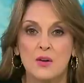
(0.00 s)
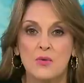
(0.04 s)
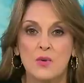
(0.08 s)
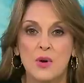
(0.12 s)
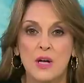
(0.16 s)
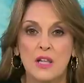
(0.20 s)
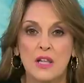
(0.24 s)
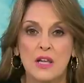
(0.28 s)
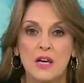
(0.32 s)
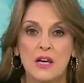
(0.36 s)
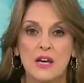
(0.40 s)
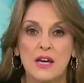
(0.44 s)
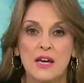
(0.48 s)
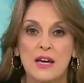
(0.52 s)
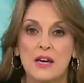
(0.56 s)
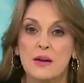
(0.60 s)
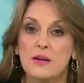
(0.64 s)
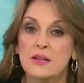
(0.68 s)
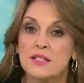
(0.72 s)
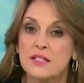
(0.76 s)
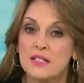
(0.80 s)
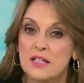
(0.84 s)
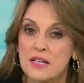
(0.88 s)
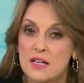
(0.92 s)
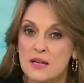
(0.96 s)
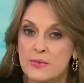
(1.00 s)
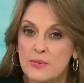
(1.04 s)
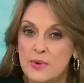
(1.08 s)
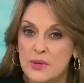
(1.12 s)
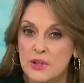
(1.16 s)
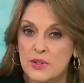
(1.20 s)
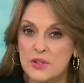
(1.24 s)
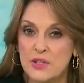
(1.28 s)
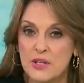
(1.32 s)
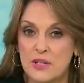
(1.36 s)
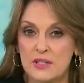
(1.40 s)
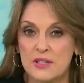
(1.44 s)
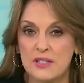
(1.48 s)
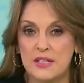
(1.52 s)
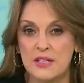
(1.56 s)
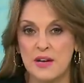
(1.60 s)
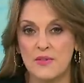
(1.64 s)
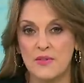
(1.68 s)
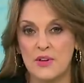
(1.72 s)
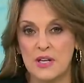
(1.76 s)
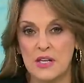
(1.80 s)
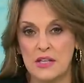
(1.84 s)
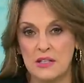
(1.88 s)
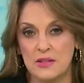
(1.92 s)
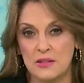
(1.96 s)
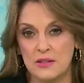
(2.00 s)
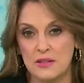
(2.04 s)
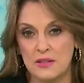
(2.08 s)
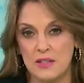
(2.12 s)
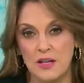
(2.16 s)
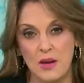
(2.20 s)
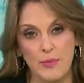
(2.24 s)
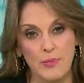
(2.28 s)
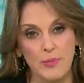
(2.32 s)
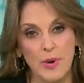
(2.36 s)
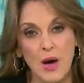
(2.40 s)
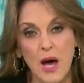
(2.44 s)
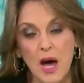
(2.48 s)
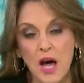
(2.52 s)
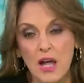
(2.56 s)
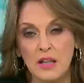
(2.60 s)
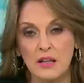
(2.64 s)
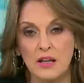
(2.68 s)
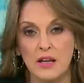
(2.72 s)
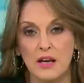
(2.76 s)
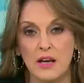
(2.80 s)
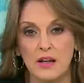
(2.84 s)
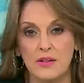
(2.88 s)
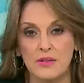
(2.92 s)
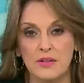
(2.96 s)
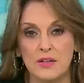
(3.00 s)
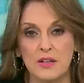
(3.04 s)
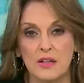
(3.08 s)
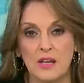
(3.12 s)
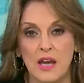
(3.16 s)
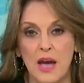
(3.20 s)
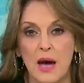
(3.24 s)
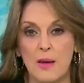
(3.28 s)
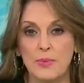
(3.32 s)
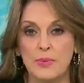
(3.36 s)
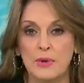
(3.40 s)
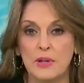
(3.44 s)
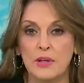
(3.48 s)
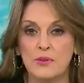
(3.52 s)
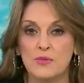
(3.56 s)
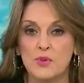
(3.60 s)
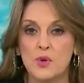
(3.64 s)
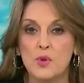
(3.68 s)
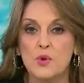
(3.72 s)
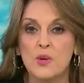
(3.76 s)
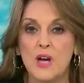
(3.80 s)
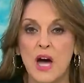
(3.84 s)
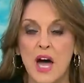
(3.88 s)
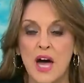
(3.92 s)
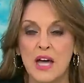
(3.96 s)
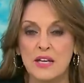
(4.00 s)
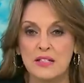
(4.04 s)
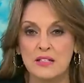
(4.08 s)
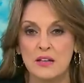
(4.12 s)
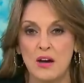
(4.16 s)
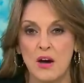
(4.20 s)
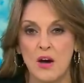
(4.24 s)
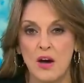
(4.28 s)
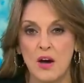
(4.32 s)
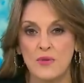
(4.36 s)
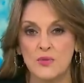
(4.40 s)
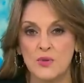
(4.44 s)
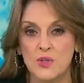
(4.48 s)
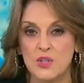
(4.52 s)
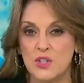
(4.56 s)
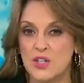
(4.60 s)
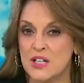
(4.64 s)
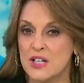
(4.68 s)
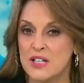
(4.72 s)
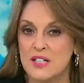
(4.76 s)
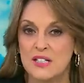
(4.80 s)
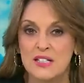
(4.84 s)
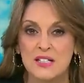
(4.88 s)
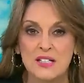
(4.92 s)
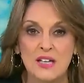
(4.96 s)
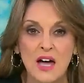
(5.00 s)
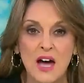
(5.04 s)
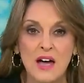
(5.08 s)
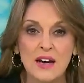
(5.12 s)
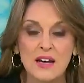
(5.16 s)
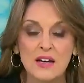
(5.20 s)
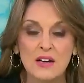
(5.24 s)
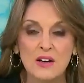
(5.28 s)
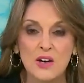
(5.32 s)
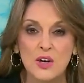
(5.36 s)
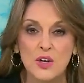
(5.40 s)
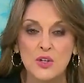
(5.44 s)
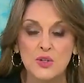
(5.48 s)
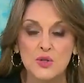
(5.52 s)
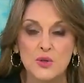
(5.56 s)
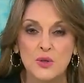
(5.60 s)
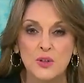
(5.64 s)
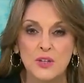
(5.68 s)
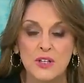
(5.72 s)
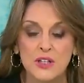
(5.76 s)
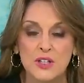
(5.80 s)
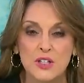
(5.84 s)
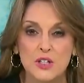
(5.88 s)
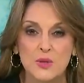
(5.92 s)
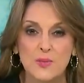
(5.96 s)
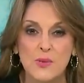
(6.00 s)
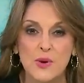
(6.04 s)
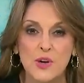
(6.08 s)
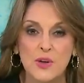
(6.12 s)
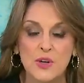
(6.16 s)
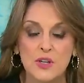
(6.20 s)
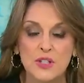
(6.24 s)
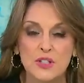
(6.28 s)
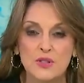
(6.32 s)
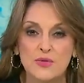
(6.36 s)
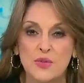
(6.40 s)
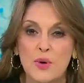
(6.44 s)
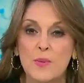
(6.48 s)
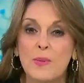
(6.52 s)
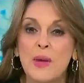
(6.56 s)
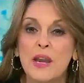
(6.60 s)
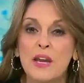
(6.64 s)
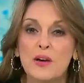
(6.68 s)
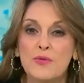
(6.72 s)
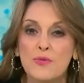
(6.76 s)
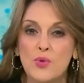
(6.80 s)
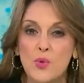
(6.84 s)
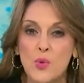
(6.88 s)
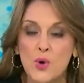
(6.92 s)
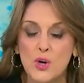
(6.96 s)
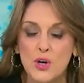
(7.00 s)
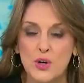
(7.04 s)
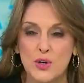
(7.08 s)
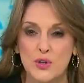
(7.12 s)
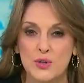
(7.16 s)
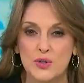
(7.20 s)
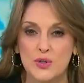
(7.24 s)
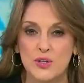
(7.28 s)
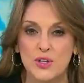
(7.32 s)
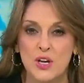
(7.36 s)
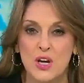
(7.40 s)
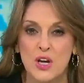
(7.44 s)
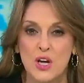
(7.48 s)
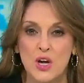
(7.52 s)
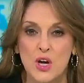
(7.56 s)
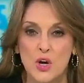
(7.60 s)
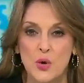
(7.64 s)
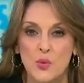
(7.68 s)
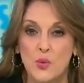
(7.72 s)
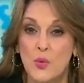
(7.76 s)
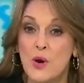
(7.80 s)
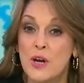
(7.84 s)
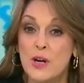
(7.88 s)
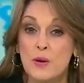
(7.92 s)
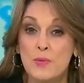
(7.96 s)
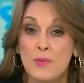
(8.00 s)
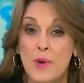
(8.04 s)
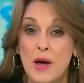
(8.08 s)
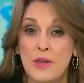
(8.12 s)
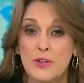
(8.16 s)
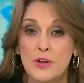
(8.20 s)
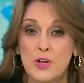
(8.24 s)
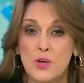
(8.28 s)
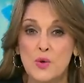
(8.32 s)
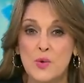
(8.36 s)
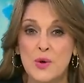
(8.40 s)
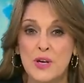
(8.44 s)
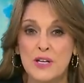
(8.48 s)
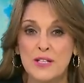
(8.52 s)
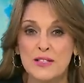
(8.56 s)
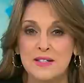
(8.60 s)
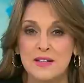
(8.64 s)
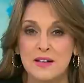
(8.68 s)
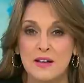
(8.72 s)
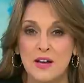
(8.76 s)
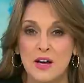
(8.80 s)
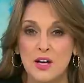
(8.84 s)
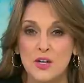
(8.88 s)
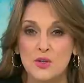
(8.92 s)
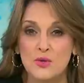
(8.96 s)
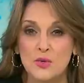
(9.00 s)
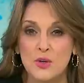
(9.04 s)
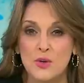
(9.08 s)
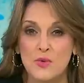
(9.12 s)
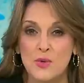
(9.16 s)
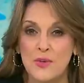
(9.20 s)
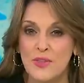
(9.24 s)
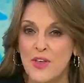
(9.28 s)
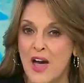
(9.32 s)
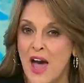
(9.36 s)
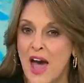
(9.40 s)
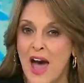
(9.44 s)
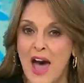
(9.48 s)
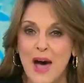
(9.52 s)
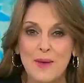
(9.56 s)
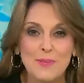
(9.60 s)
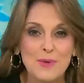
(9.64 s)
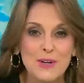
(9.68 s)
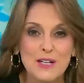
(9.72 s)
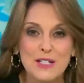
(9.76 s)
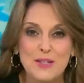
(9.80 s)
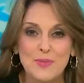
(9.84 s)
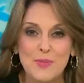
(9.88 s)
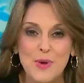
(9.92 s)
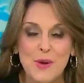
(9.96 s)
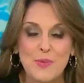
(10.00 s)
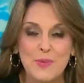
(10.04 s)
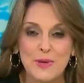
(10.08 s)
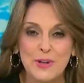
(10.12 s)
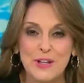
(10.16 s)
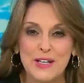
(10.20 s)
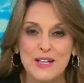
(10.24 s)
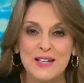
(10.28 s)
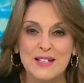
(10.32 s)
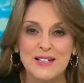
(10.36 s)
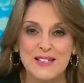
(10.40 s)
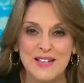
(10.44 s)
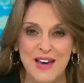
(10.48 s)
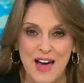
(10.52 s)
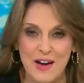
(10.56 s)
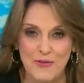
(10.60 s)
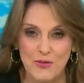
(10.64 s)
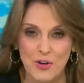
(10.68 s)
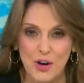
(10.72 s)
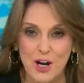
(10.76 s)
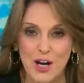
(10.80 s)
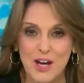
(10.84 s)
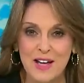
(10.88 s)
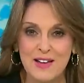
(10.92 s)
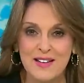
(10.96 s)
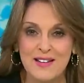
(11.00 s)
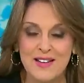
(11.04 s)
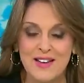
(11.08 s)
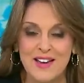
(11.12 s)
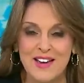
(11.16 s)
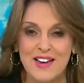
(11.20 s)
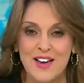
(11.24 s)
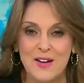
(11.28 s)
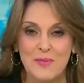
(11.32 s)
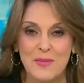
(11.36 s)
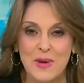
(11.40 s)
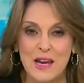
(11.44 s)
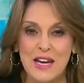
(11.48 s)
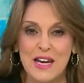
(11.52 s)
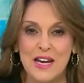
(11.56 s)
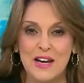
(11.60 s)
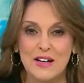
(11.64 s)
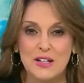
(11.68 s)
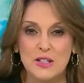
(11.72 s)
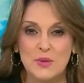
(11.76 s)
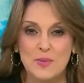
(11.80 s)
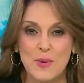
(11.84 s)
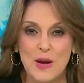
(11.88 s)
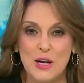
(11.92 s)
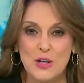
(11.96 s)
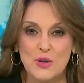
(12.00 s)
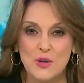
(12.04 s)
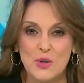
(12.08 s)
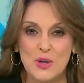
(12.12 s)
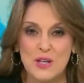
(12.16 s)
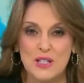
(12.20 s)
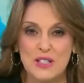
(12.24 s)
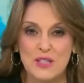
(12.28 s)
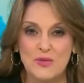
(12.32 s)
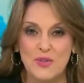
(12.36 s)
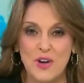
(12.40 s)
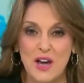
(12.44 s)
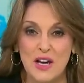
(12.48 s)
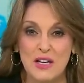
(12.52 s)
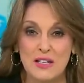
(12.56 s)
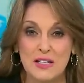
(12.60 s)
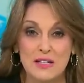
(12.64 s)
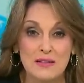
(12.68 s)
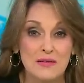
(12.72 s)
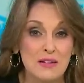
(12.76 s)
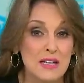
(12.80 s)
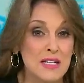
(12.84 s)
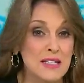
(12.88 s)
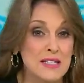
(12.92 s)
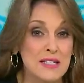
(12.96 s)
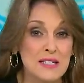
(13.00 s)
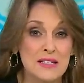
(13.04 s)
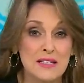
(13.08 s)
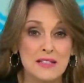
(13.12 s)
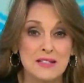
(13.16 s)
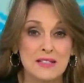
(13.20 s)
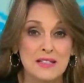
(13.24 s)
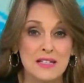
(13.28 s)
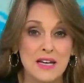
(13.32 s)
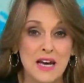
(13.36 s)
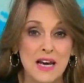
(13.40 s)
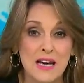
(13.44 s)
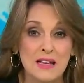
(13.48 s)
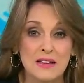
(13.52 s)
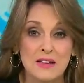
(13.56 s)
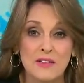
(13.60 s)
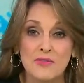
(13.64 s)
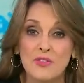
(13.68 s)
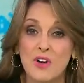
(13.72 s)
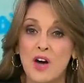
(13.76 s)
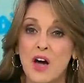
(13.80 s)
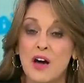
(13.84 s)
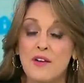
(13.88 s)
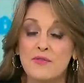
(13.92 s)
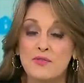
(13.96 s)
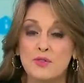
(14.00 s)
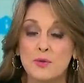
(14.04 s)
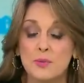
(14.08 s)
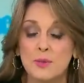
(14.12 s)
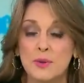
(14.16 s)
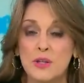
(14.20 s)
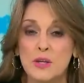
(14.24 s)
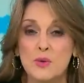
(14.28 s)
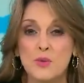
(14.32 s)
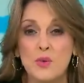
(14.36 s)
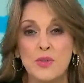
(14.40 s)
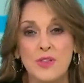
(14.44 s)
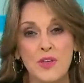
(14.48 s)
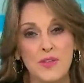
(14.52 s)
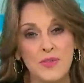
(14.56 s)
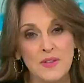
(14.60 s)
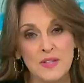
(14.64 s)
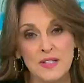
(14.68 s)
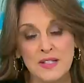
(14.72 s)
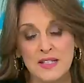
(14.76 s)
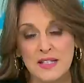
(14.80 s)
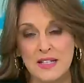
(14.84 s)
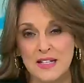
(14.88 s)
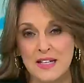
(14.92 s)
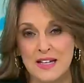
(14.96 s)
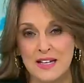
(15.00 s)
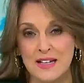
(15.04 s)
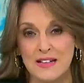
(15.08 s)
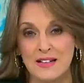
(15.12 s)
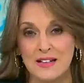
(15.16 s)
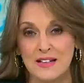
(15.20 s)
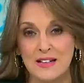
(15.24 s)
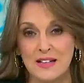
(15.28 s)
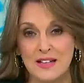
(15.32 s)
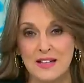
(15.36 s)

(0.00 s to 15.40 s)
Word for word: Well, a city built on 7 hills, Kampala, the capital of Uganda, offers an exciting cultural experience for many foreigners. Rated by the U.N. as the country with the happiest people in East Africa, many expatriates find it easy to stay and live comfortably within the city.